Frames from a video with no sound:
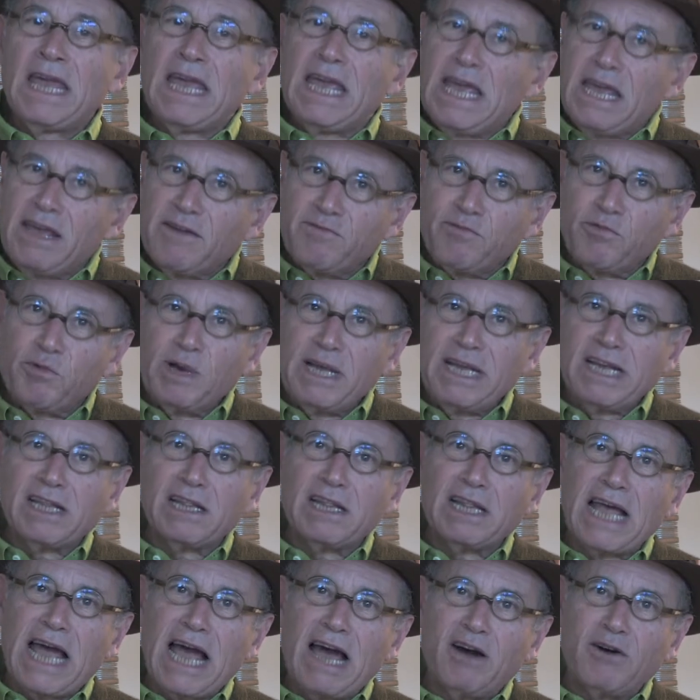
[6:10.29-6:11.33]
If we
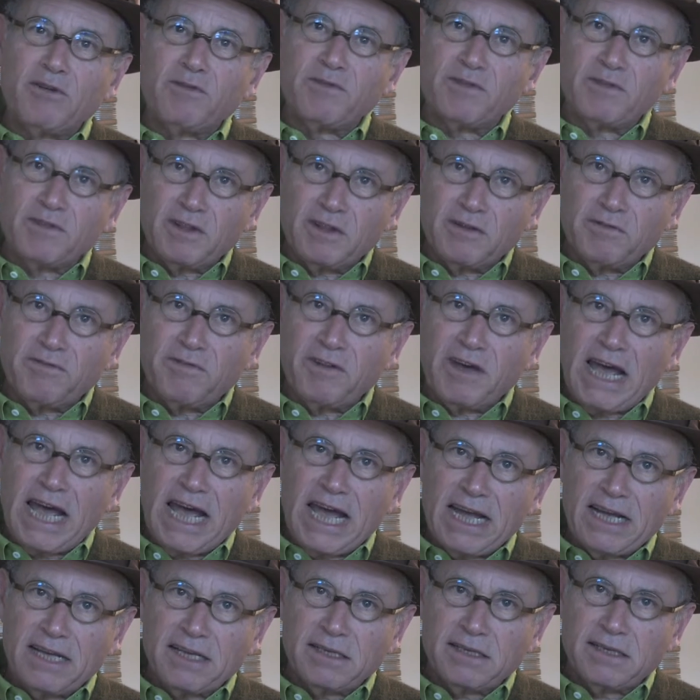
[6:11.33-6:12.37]
allow for the
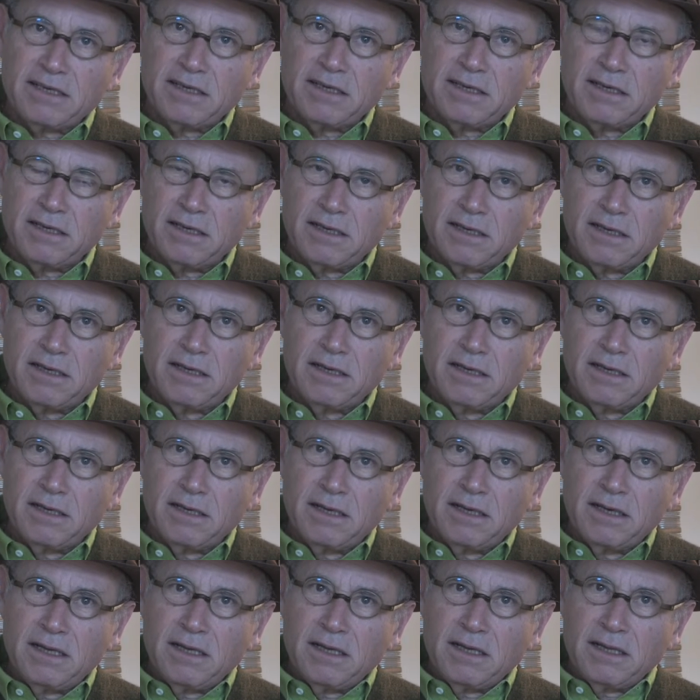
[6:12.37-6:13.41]
fact
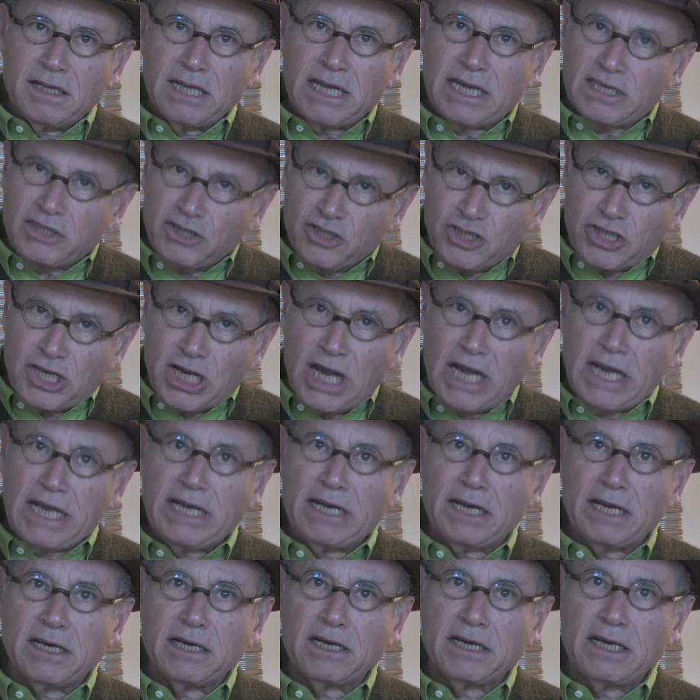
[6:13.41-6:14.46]
that
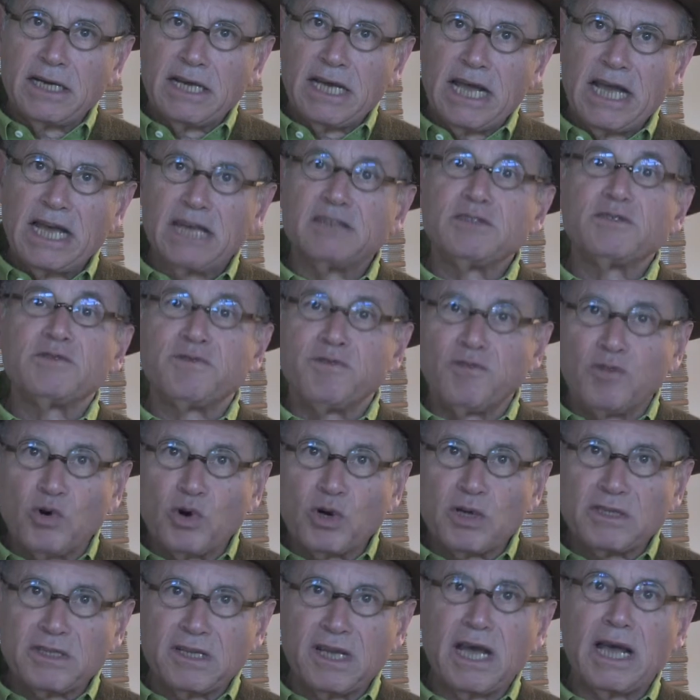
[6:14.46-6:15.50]
China has
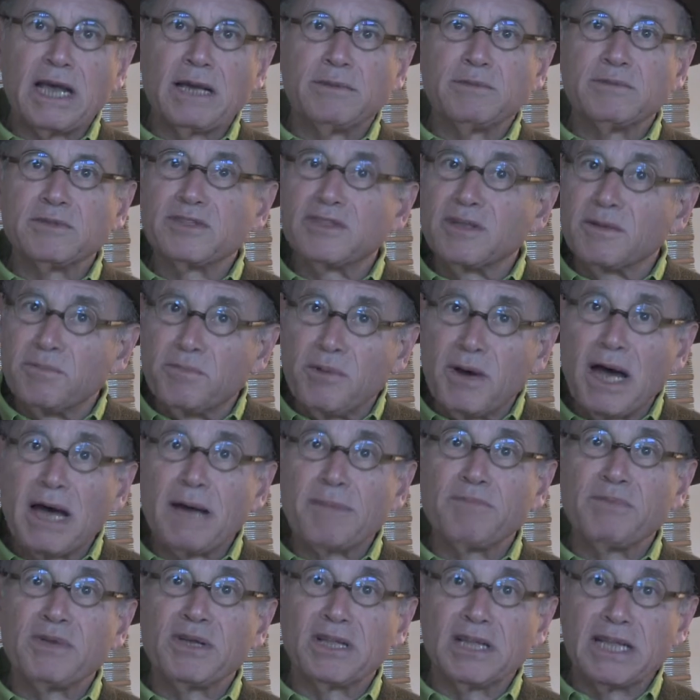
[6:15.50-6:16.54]
four times the
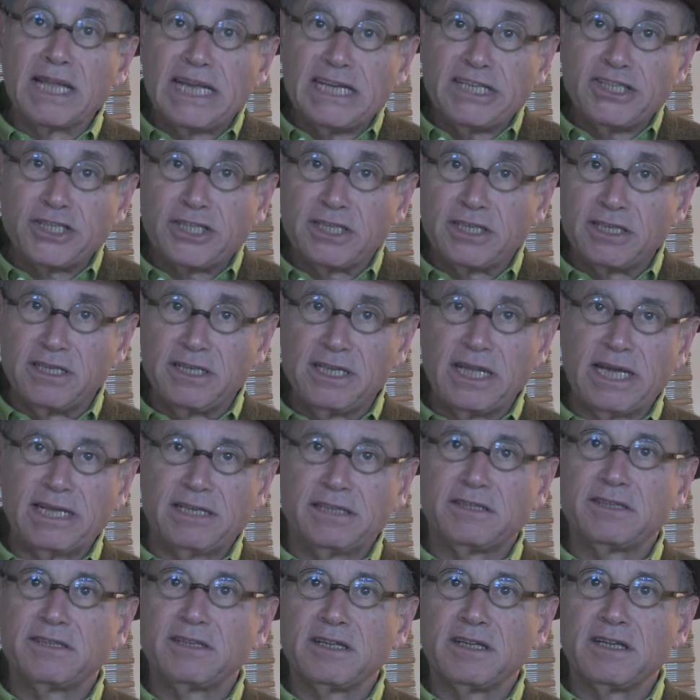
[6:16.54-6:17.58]
population
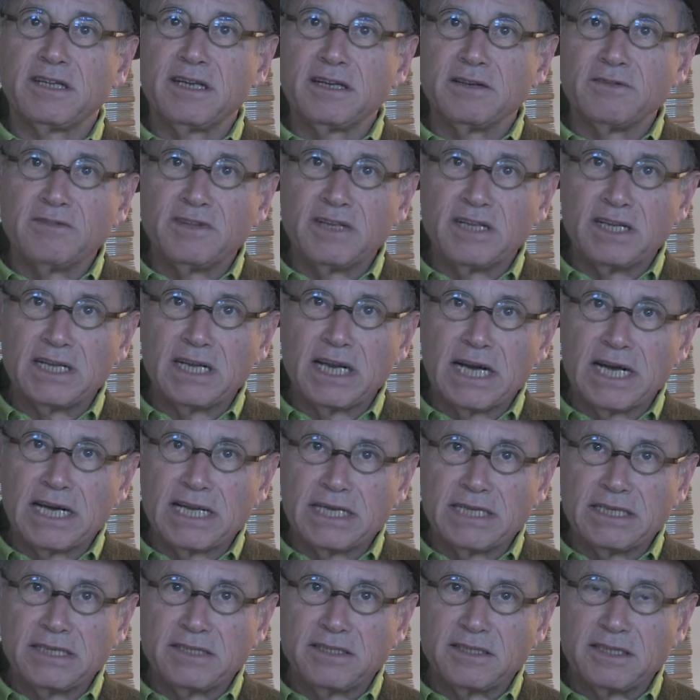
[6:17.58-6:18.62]
density of the
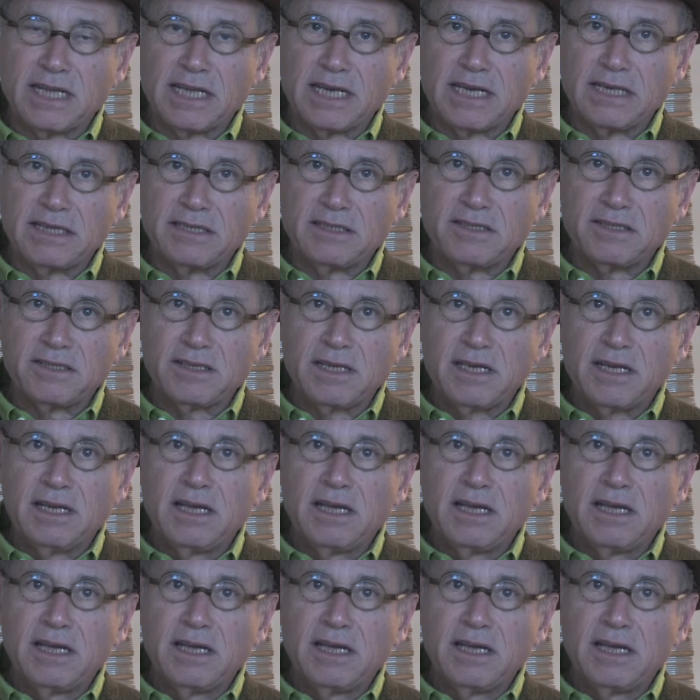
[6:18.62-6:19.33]
United States,